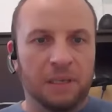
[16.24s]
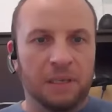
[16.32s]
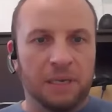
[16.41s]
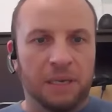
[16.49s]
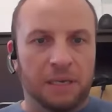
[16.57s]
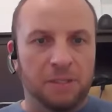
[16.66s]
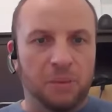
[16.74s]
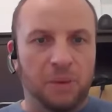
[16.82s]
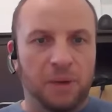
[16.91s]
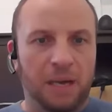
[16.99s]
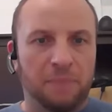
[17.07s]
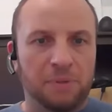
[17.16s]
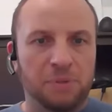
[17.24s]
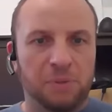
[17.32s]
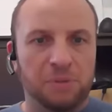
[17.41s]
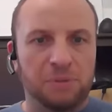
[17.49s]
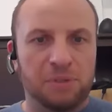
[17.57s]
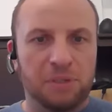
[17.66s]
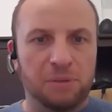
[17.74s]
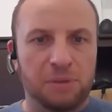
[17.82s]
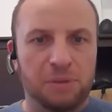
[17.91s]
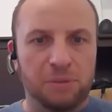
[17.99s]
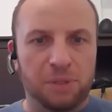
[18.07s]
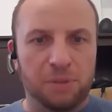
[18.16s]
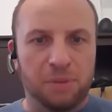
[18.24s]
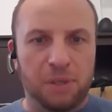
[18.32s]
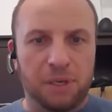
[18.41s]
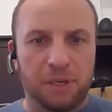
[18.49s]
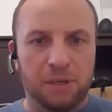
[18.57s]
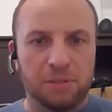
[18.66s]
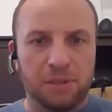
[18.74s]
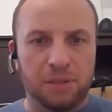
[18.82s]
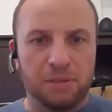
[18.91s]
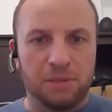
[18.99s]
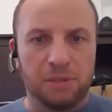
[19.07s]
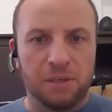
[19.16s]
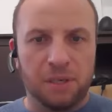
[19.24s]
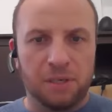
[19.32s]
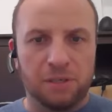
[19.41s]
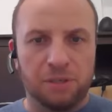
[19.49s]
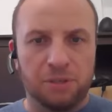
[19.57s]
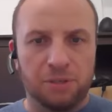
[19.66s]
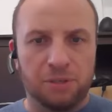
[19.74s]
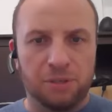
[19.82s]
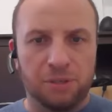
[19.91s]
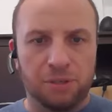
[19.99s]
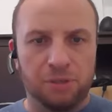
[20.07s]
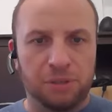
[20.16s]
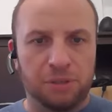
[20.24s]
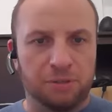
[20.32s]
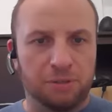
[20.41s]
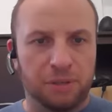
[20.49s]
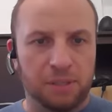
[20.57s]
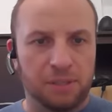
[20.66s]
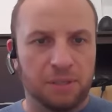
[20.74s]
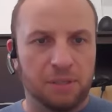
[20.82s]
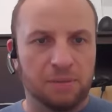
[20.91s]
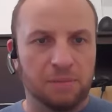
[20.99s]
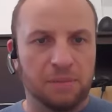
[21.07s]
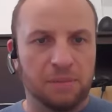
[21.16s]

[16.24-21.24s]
Yeah, so what happens when you deal with new suppliers and you're not sure you can trust them?